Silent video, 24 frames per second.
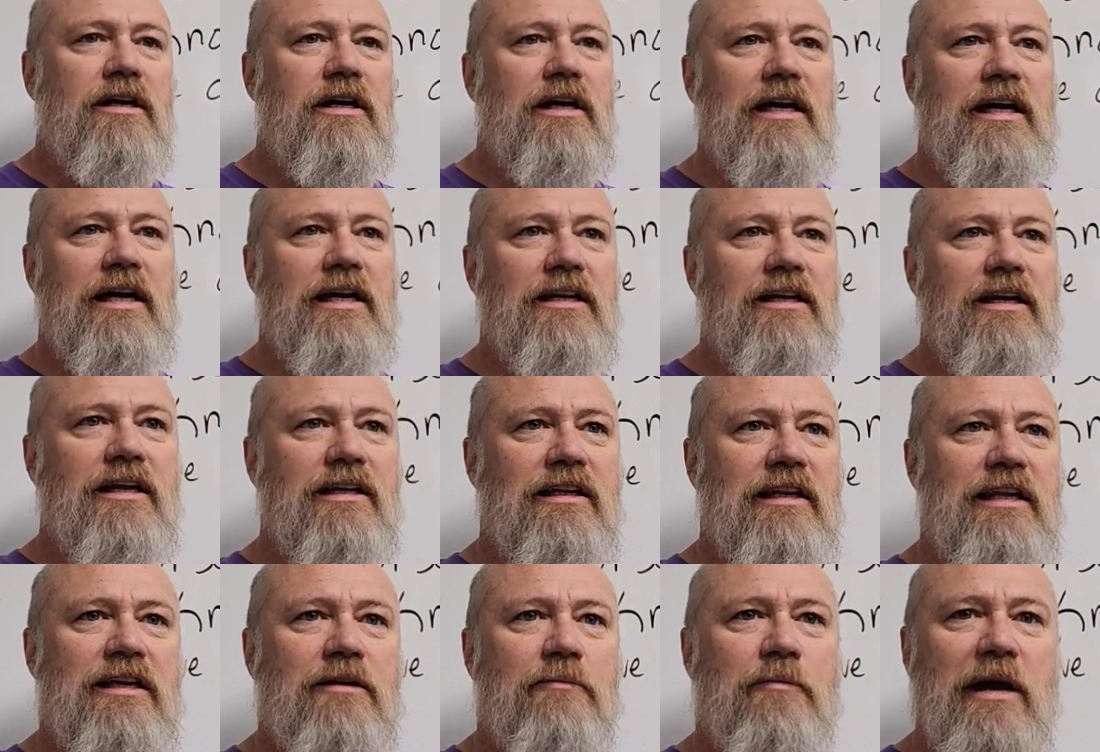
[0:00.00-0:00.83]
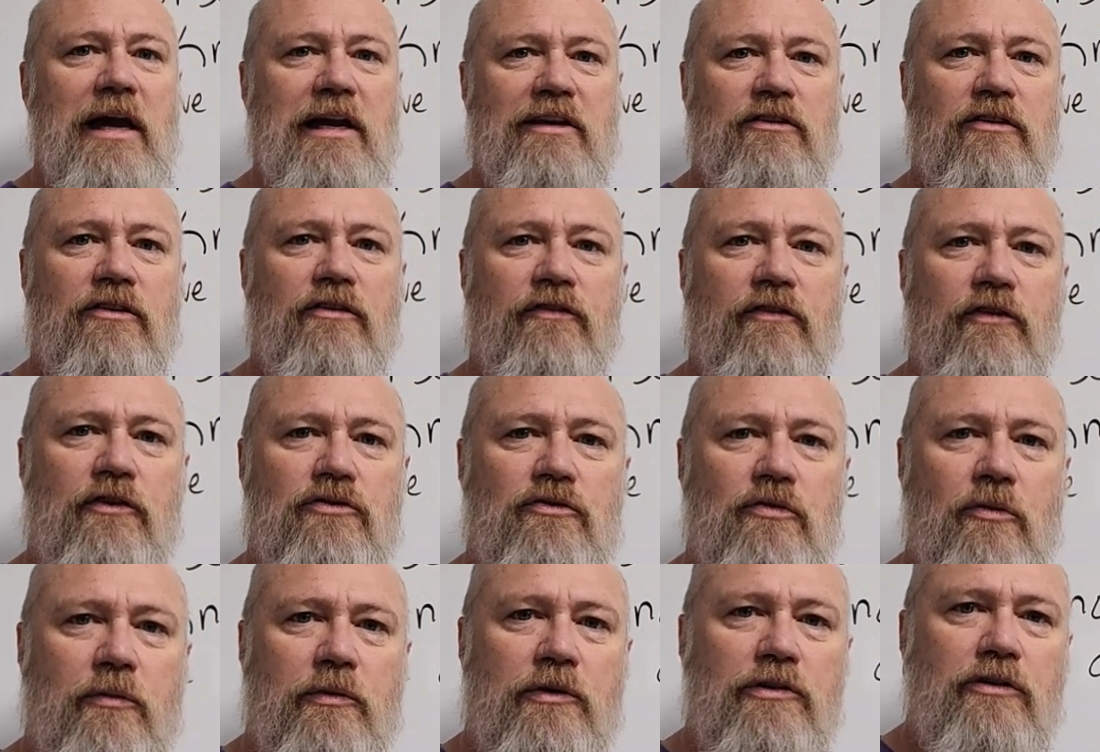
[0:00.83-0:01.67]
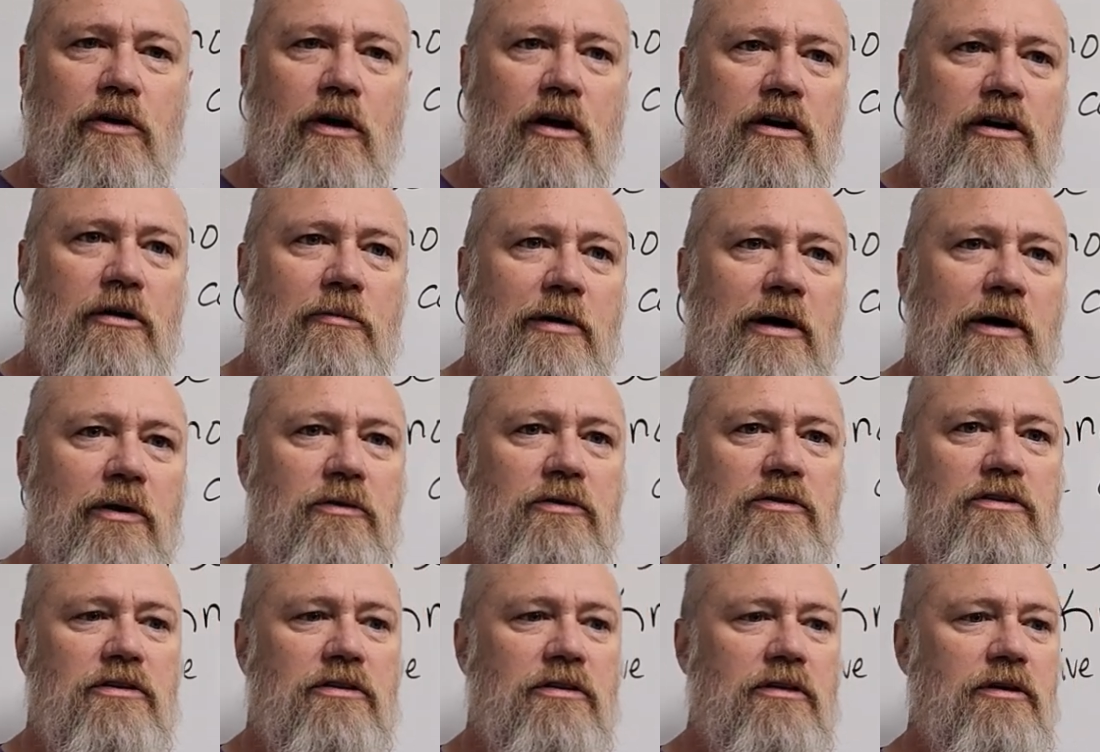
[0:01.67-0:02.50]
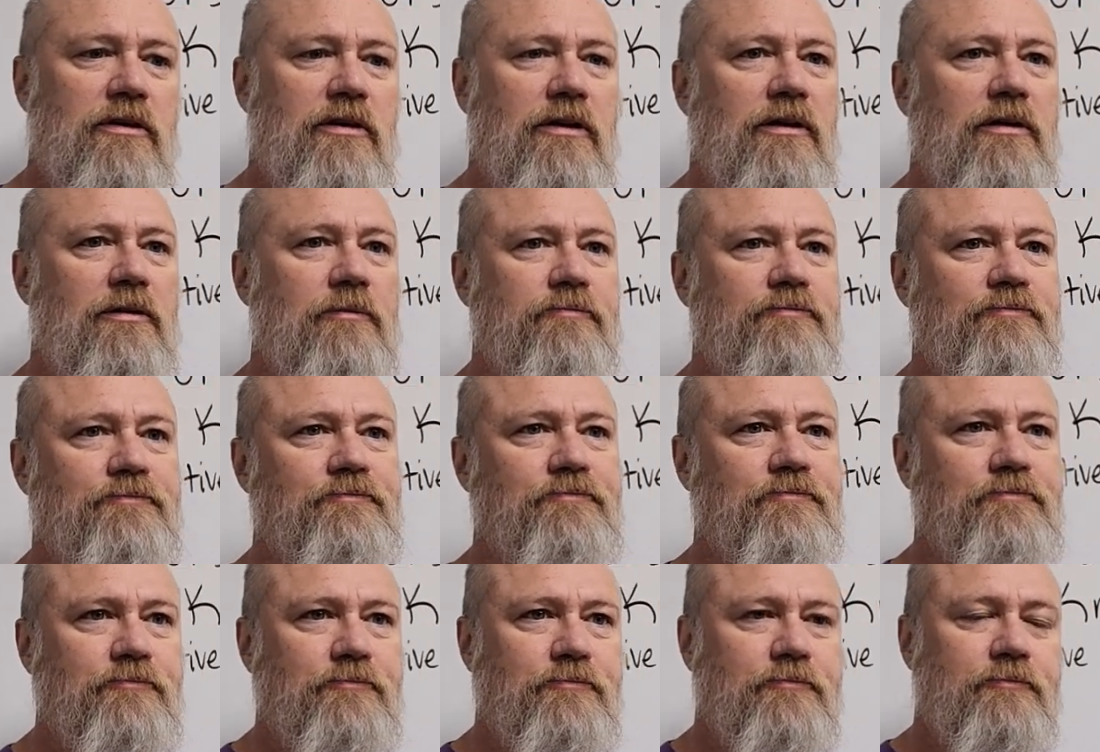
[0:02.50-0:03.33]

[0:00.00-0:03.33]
and then link back to the first one we talk about um,